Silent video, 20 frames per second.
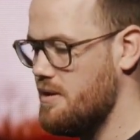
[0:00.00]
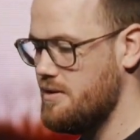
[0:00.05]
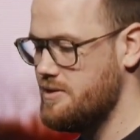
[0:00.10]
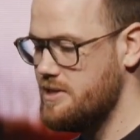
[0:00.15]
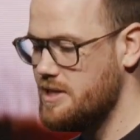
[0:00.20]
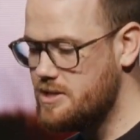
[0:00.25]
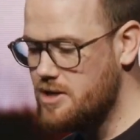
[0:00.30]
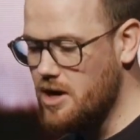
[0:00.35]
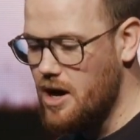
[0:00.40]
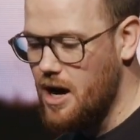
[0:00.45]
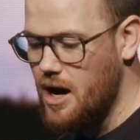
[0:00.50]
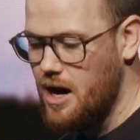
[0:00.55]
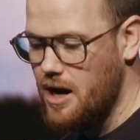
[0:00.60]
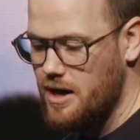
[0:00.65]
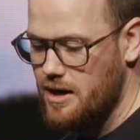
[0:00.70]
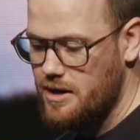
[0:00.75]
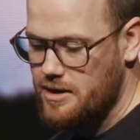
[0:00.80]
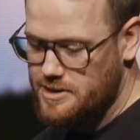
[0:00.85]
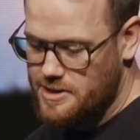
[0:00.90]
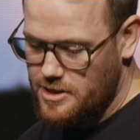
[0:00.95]
See,
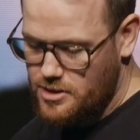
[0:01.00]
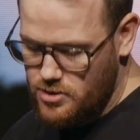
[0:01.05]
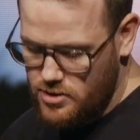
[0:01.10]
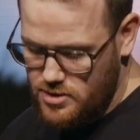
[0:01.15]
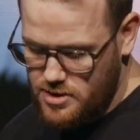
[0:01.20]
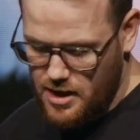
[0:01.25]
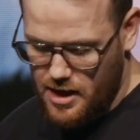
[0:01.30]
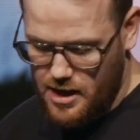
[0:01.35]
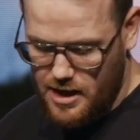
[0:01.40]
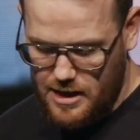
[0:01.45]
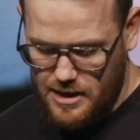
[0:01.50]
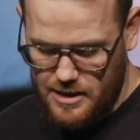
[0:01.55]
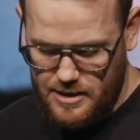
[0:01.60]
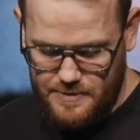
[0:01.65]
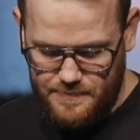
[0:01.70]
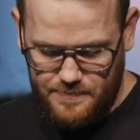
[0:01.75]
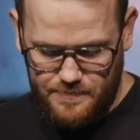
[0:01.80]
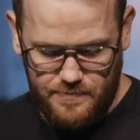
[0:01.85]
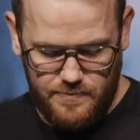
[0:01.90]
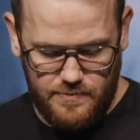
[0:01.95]
God is a good God.
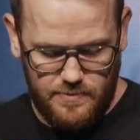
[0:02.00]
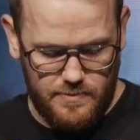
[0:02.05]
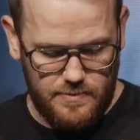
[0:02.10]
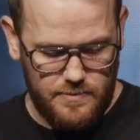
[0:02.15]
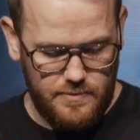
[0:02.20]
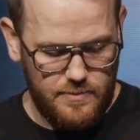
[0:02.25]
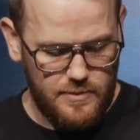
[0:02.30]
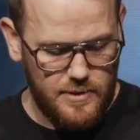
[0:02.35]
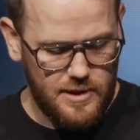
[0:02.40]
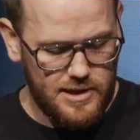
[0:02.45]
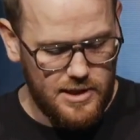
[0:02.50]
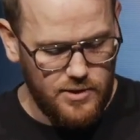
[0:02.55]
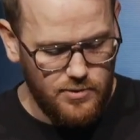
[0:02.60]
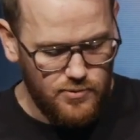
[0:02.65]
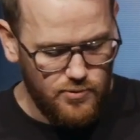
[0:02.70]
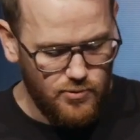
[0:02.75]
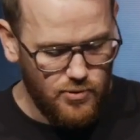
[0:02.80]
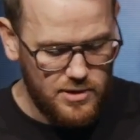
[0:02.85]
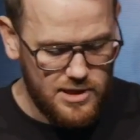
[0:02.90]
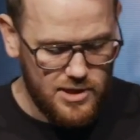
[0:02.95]
See,
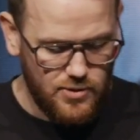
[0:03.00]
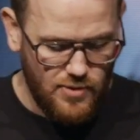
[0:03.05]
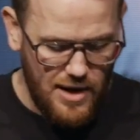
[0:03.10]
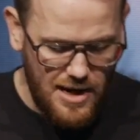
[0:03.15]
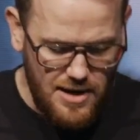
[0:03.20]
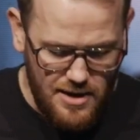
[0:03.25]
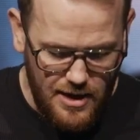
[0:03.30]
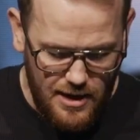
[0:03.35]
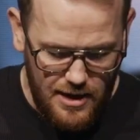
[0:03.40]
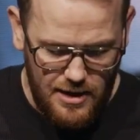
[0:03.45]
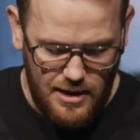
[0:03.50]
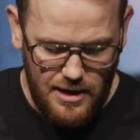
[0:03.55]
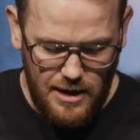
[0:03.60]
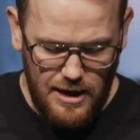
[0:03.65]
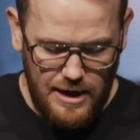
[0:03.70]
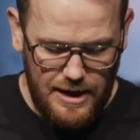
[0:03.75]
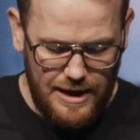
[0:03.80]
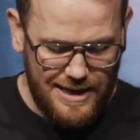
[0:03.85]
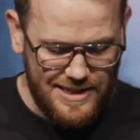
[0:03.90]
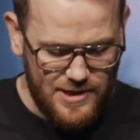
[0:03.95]
surrender
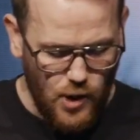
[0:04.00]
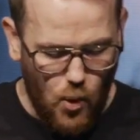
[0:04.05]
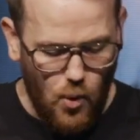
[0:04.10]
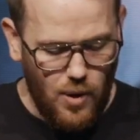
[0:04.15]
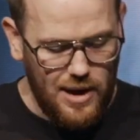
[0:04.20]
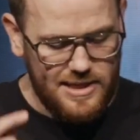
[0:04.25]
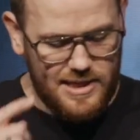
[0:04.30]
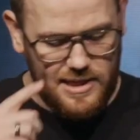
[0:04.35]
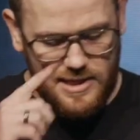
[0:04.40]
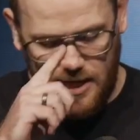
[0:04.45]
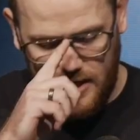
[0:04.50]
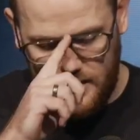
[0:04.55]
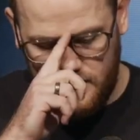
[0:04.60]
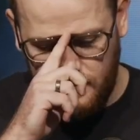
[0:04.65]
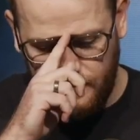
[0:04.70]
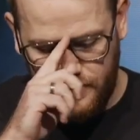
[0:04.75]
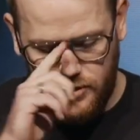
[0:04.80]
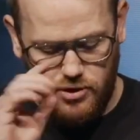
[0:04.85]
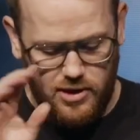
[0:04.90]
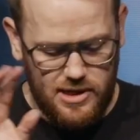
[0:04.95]
is always a
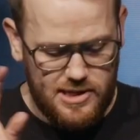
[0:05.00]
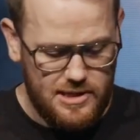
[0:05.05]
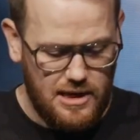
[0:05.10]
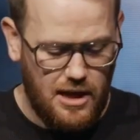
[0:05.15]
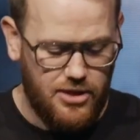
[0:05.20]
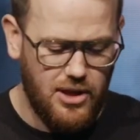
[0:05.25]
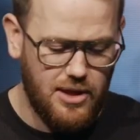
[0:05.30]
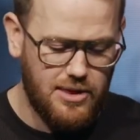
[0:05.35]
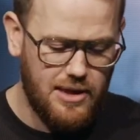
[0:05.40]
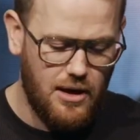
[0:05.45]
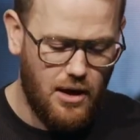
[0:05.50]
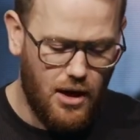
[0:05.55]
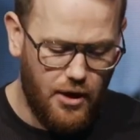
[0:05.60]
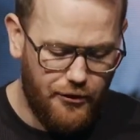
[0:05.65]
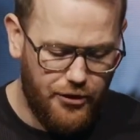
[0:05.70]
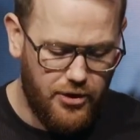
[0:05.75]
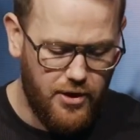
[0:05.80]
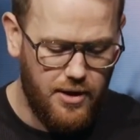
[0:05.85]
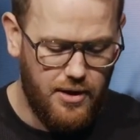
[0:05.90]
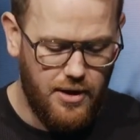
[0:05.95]
test of trust, and I think that
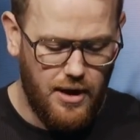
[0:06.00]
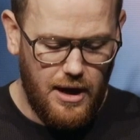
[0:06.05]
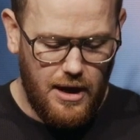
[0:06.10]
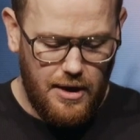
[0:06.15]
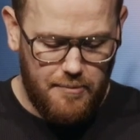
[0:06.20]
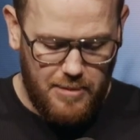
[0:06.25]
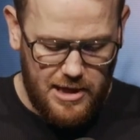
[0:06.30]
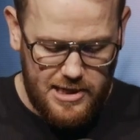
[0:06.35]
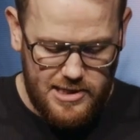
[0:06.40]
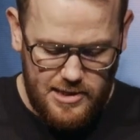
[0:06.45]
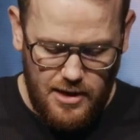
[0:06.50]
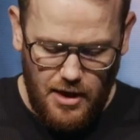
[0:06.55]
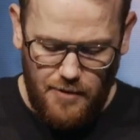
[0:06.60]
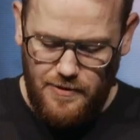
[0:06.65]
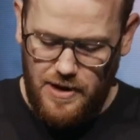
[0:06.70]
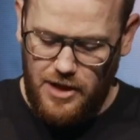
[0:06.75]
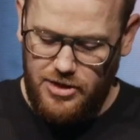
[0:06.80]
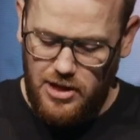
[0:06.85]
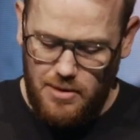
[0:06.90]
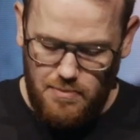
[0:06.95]
often,
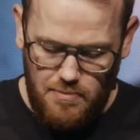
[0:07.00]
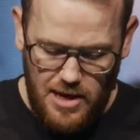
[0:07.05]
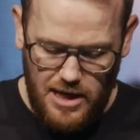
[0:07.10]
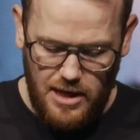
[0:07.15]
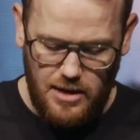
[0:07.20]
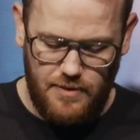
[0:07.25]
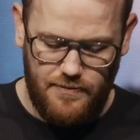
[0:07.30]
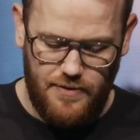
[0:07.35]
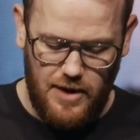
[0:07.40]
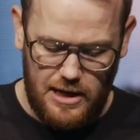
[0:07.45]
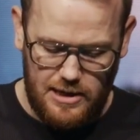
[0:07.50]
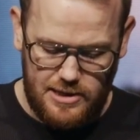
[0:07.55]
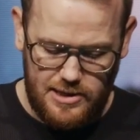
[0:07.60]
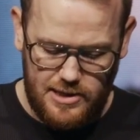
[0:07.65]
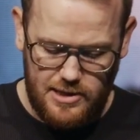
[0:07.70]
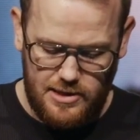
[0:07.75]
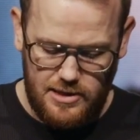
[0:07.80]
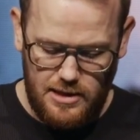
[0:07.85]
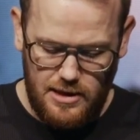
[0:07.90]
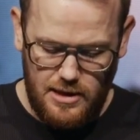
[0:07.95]
myself and I think many of
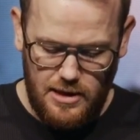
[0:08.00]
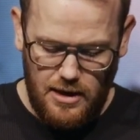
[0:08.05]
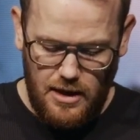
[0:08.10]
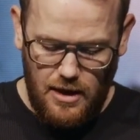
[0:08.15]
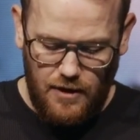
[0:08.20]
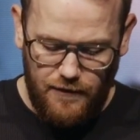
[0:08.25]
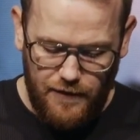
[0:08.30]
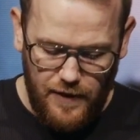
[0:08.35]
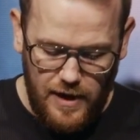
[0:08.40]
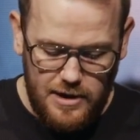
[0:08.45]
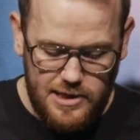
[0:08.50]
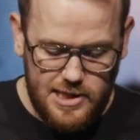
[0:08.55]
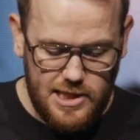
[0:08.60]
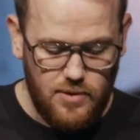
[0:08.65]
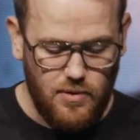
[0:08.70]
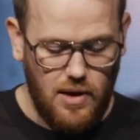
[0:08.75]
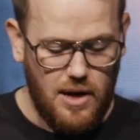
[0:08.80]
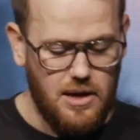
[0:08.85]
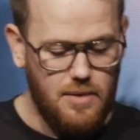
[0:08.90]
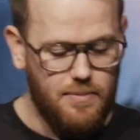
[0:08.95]
us fear
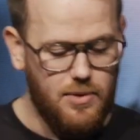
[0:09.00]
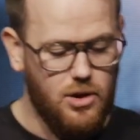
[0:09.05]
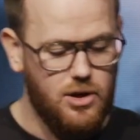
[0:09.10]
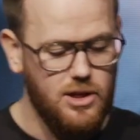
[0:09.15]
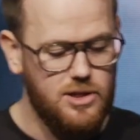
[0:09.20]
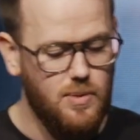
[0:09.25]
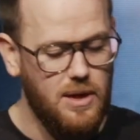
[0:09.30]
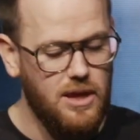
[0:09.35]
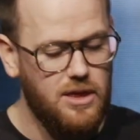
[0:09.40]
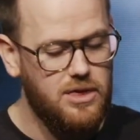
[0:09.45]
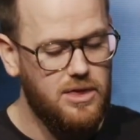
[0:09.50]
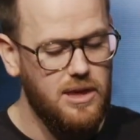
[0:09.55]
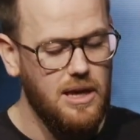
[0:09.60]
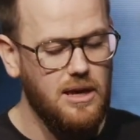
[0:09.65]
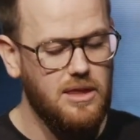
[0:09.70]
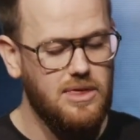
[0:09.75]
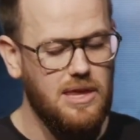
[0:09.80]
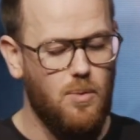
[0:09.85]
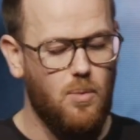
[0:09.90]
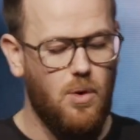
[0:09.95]
surrender because we
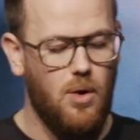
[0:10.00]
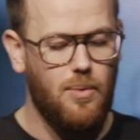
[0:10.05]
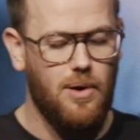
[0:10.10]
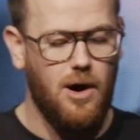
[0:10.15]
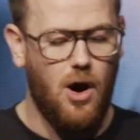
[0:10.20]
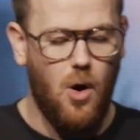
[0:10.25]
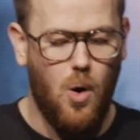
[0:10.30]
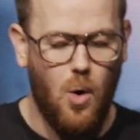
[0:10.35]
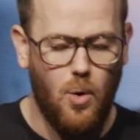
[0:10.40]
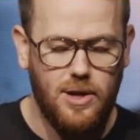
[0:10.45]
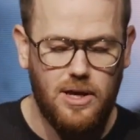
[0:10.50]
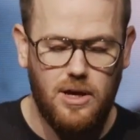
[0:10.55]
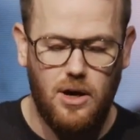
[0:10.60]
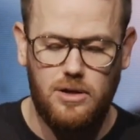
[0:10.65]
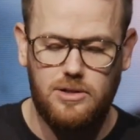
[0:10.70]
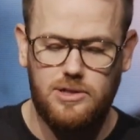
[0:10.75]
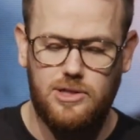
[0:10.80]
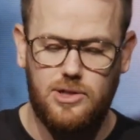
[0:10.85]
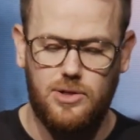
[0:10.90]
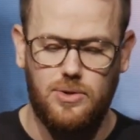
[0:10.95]
think that what we're holding
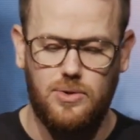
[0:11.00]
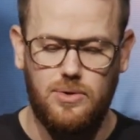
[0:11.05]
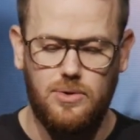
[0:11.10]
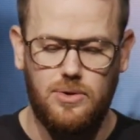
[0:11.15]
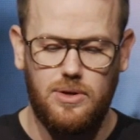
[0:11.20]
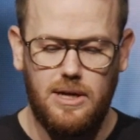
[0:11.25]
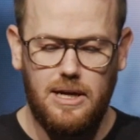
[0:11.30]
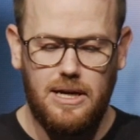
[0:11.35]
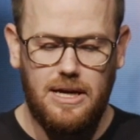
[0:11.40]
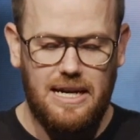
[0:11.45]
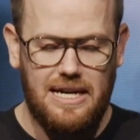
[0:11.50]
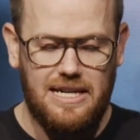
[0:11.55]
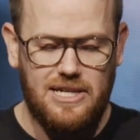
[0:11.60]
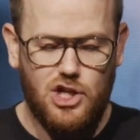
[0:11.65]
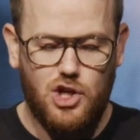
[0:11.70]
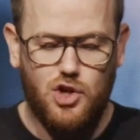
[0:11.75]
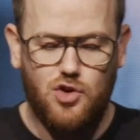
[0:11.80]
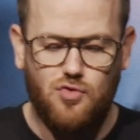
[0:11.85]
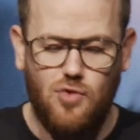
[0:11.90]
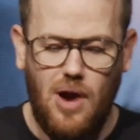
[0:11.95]
on to
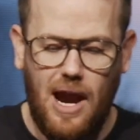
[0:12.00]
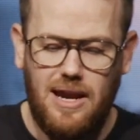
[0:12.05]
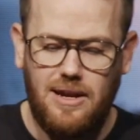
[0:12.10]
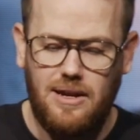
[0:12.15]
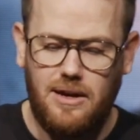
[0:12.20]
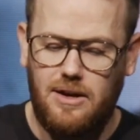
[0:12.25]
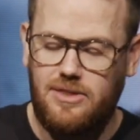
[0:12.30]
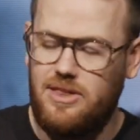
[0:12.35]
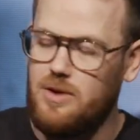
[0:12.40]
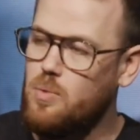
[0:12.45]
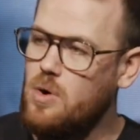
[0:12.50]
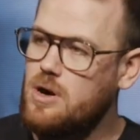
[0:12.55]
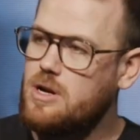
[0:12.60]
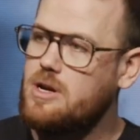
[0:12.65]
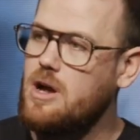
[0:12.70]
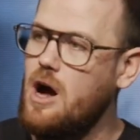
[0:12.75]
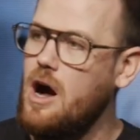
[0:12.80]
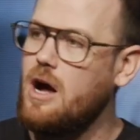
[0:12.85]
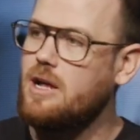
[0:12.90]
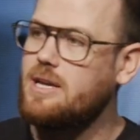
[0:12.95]
is greater than
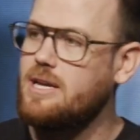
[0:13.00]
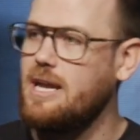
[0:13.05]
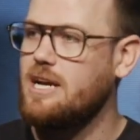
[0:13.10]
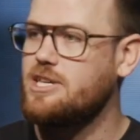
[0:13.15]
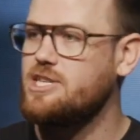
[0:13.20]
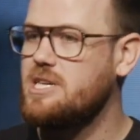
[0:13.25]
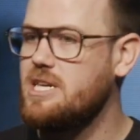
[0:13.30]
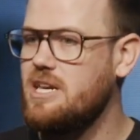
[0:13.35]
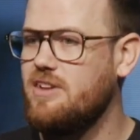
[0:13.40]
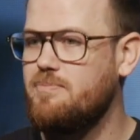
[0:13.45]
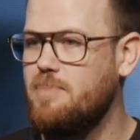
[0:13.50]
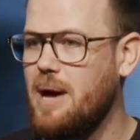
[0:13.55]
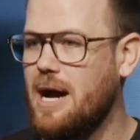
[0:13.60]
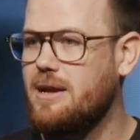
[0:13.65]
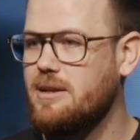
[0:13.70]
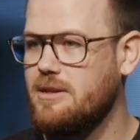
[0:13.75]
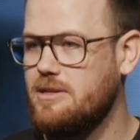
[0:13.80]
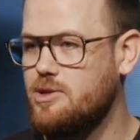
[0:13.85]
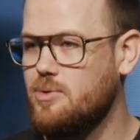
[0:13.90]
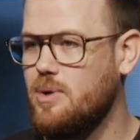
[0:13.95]
what God can actually give
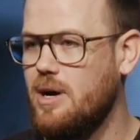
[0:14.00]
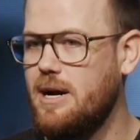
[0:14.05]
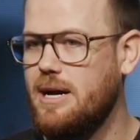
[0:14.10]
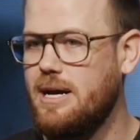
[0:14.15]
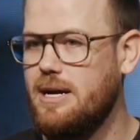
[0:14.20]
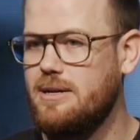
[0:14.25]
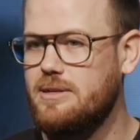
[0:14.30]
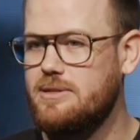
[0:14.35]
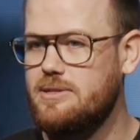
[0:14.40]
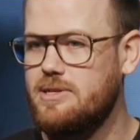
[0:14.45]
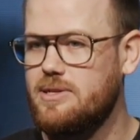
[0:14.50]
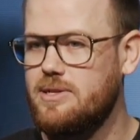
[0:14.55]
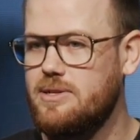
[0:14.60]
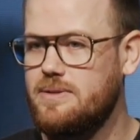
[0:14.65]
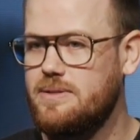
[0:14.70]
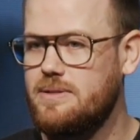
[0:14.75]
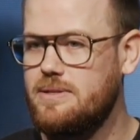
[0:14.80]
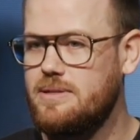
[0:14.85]
back into our hands.